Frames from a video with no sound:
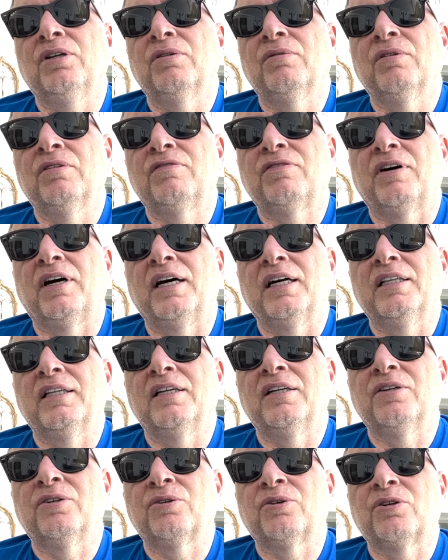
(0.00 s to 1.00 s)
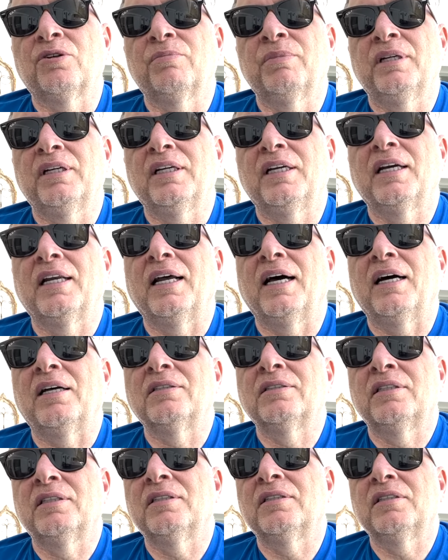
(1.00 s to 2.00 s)
you would find in an urban canal
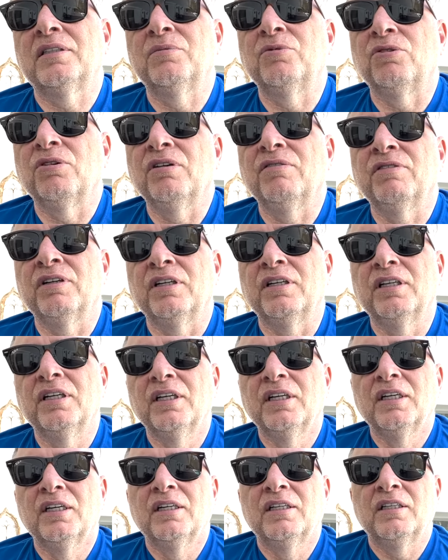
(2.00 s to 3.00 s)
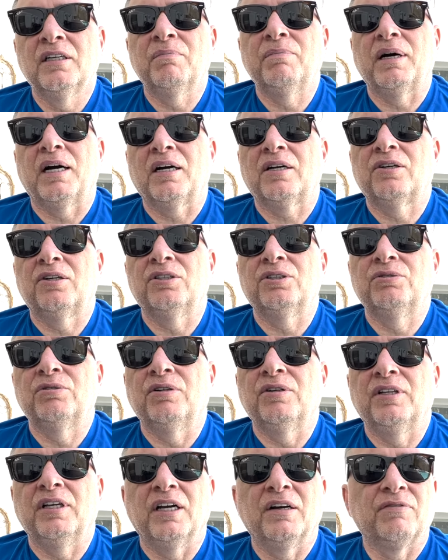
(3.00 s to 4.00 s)
system or even the
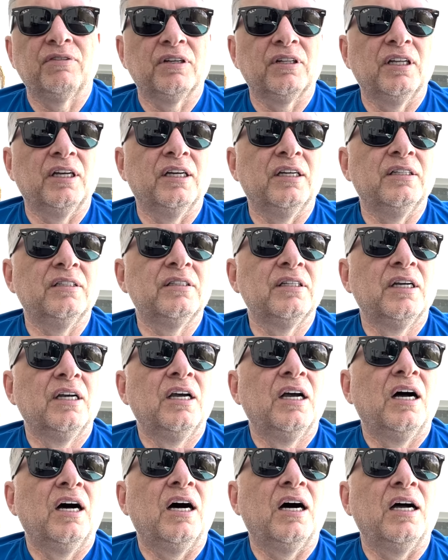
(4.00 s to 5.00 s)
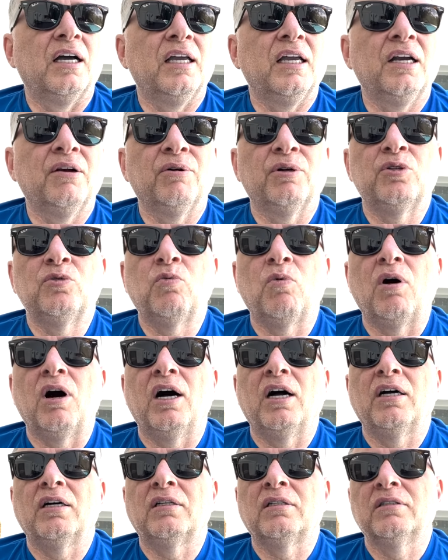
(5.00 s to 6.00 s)
backcountry of the Everglades. Uh, here, it's
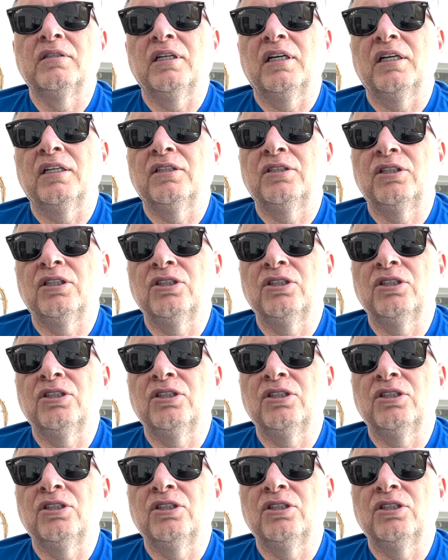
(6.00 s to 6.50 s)
wild, it's